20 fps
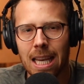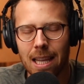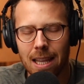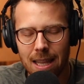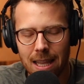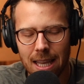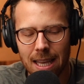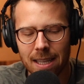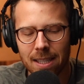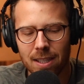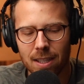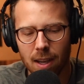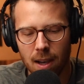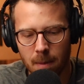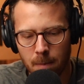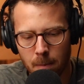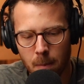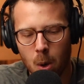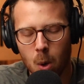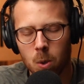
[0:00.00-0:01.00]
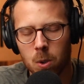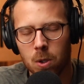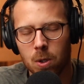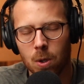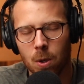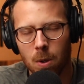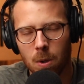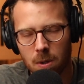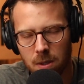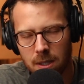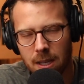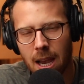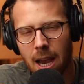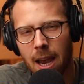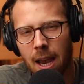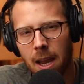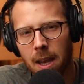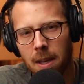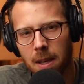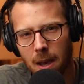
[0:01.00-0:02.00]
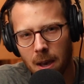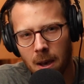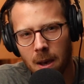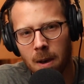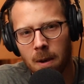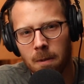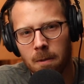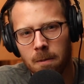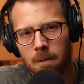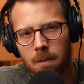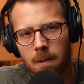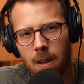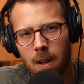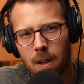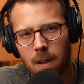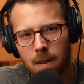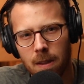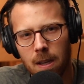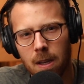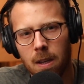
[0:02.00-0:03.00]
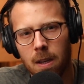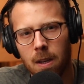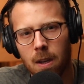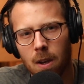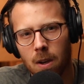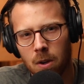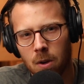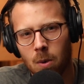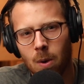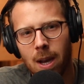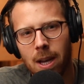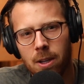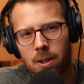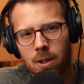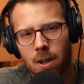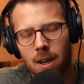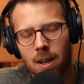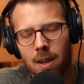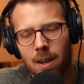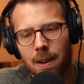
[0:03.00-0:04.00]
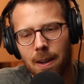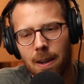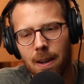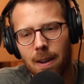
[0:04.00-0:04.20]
this emotional side of the equation.